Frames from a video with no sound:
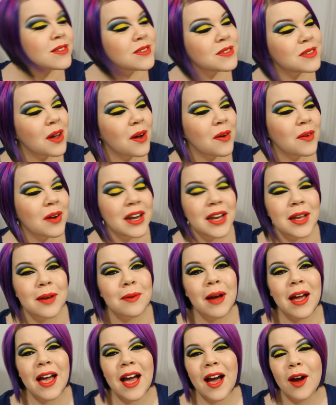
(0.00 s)
So
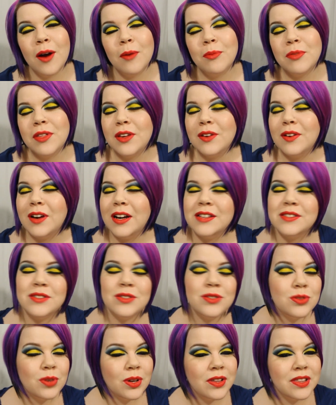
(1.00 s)
anyway, I hope that you guys
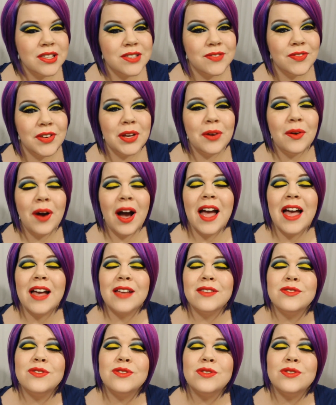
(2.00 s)
enjoyed this video. I had